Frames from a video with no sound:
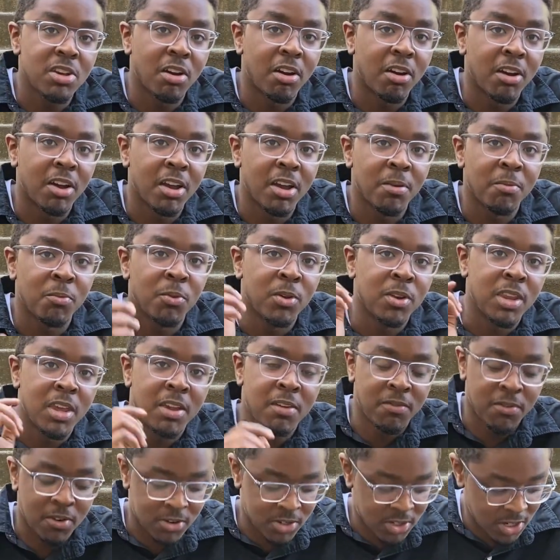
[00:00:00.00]
RM when they
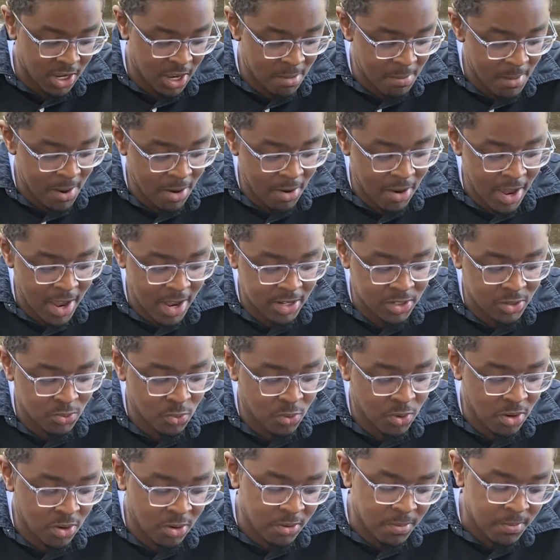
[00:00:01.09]
first came out as
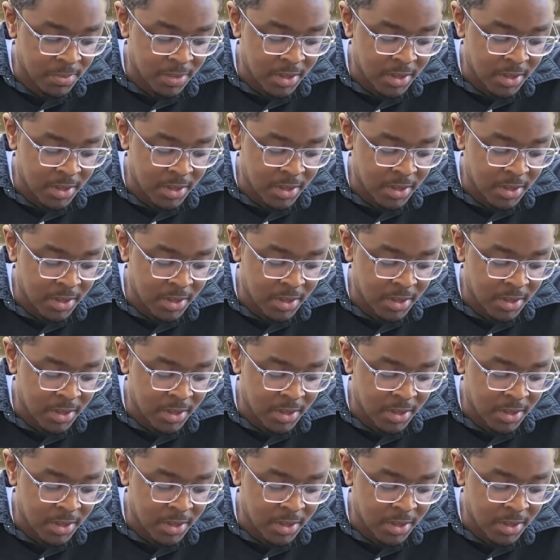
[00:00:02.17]
well